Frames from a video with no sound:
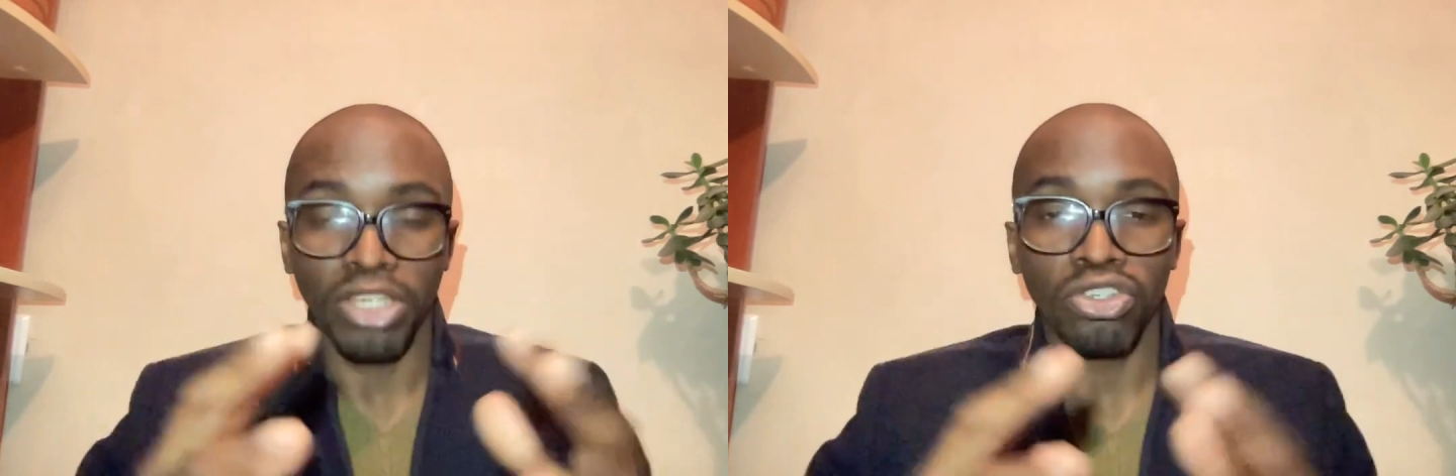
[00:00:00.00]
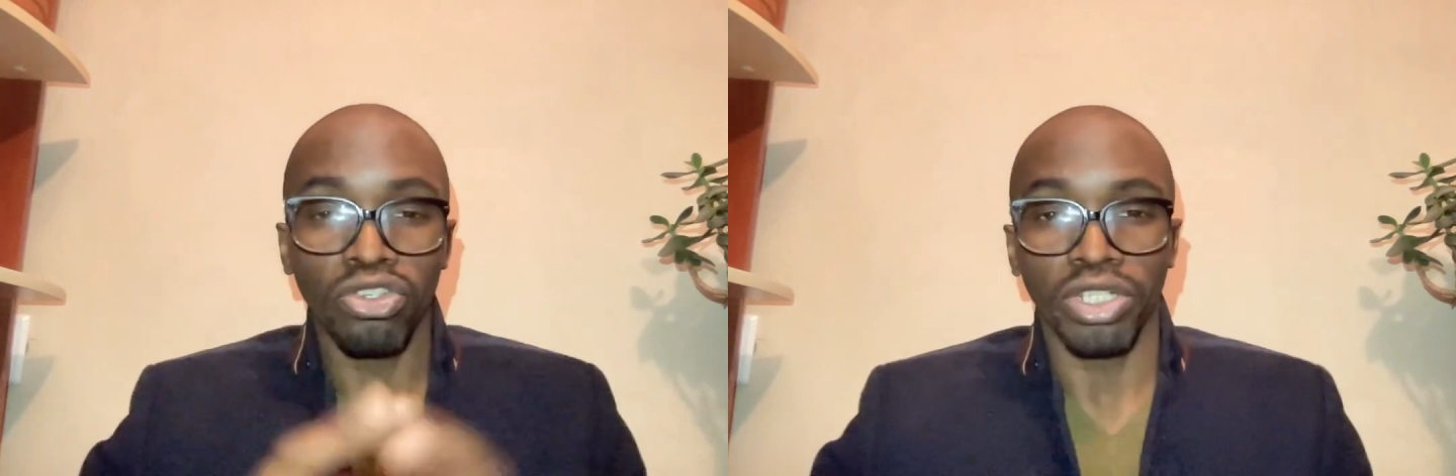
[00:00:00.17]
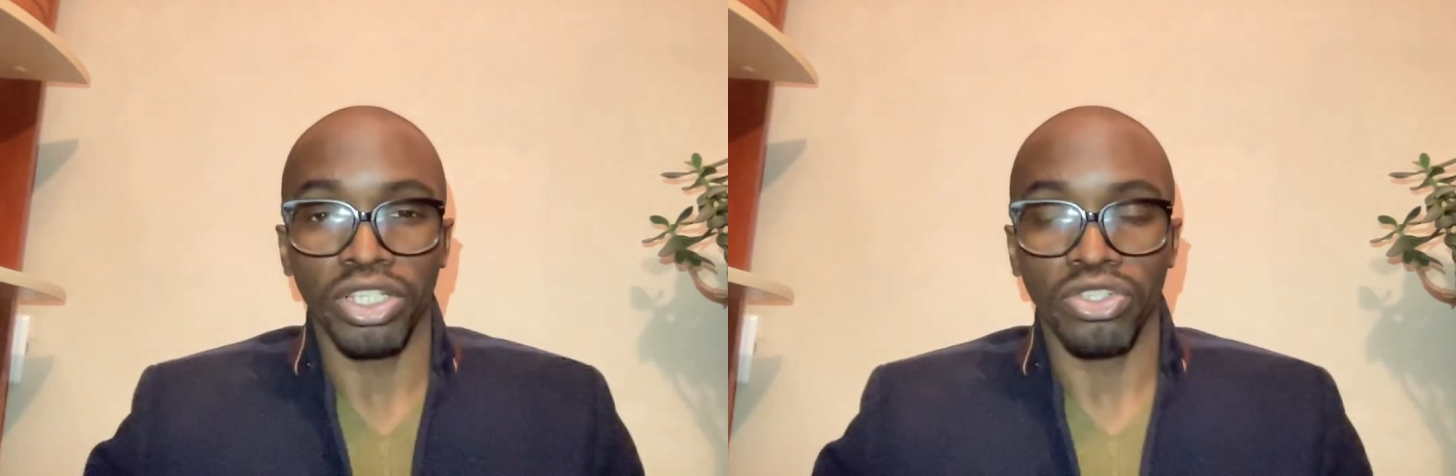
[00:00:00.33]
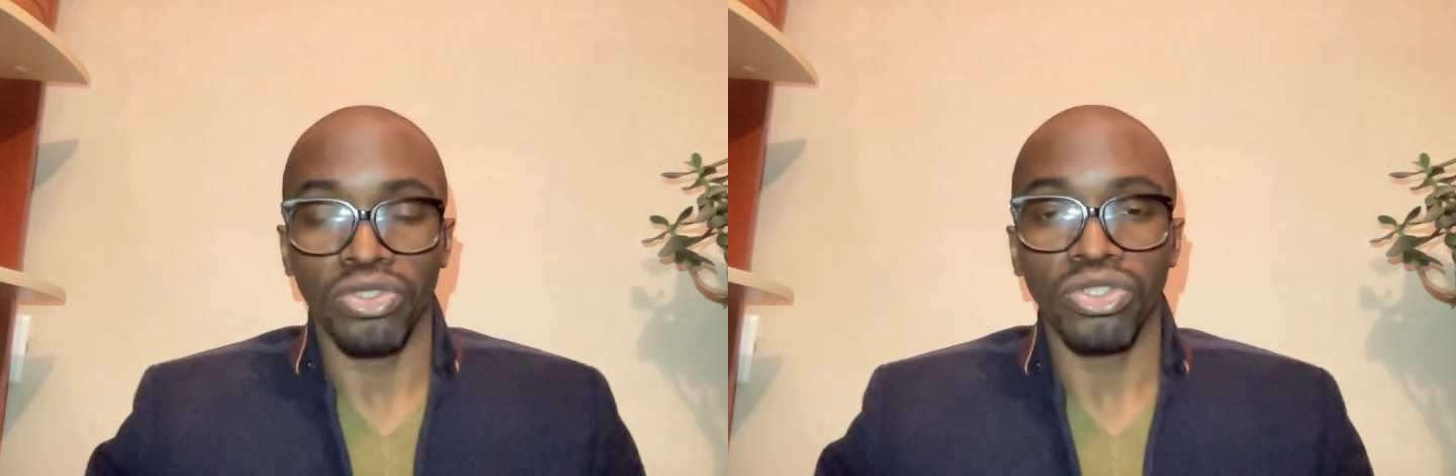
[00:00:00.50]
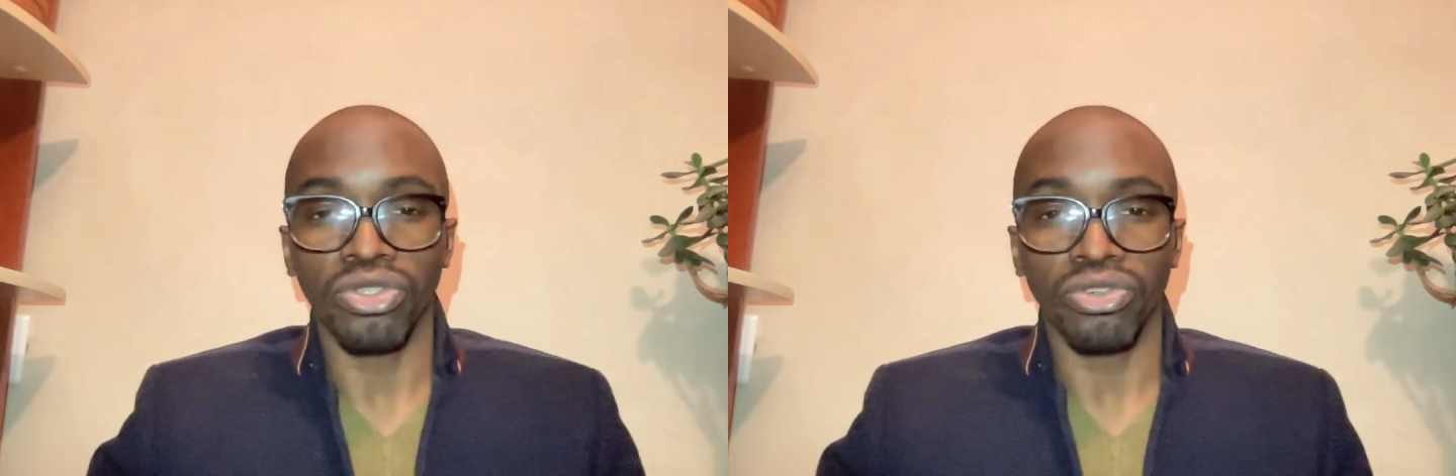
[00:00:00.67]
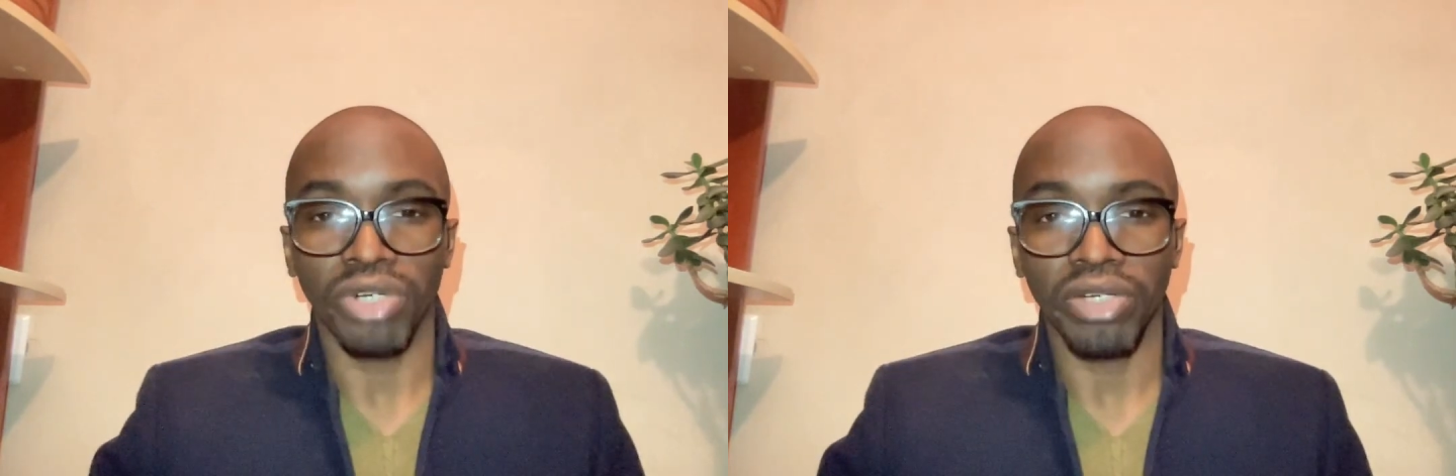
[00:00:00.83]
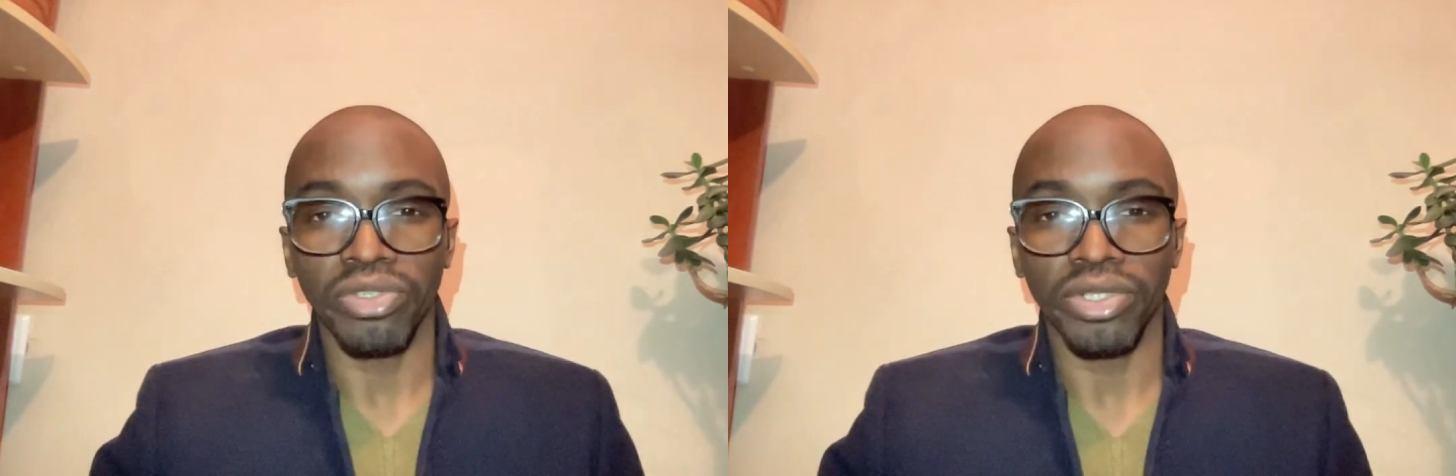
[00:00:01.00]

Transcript: sure that you surround